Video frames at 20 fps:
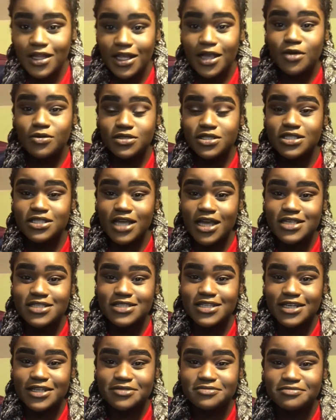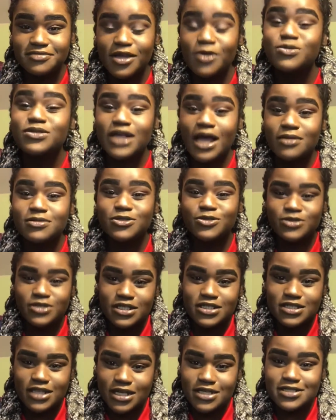disgusting. It was absolutely
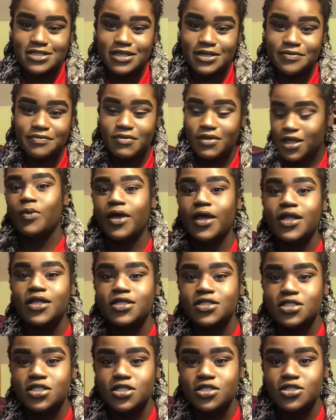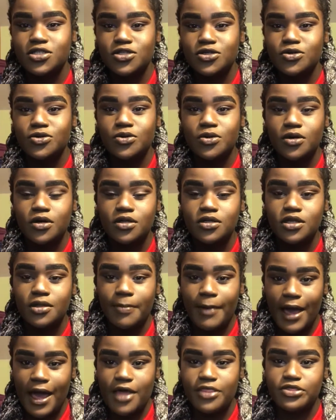disgusting. Went to the
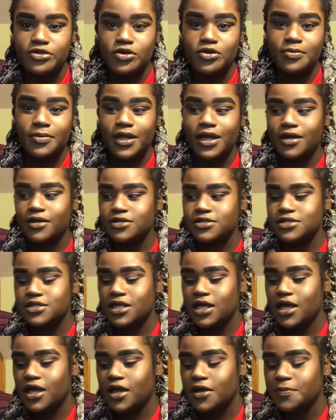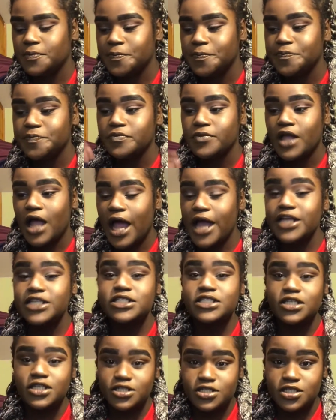bathroom, and I was like, I
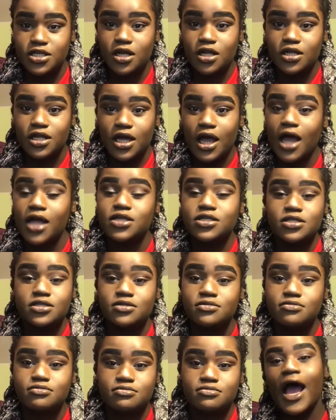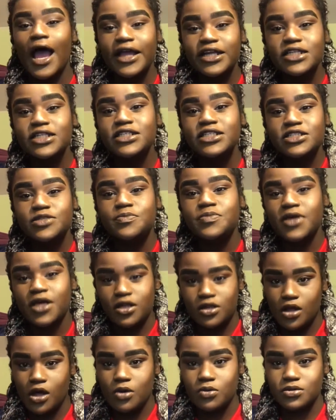just need to chill. Like, I need to be
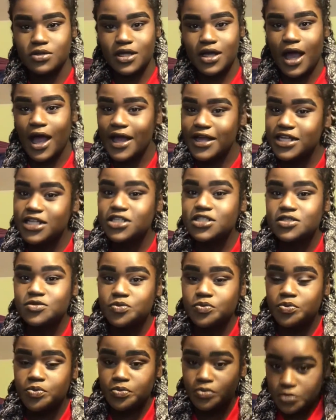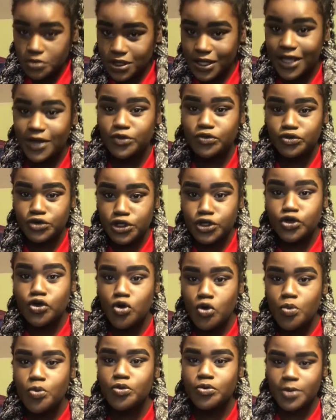alone. Like, I need to, like,
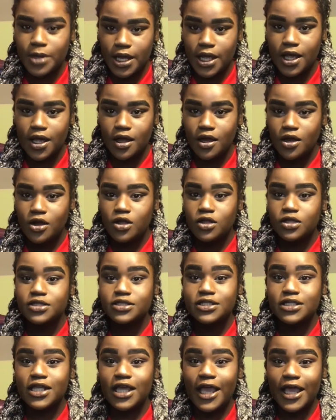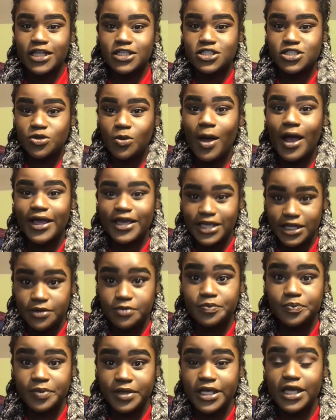recuperate, and so I
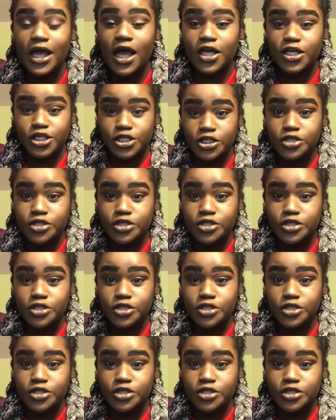can be a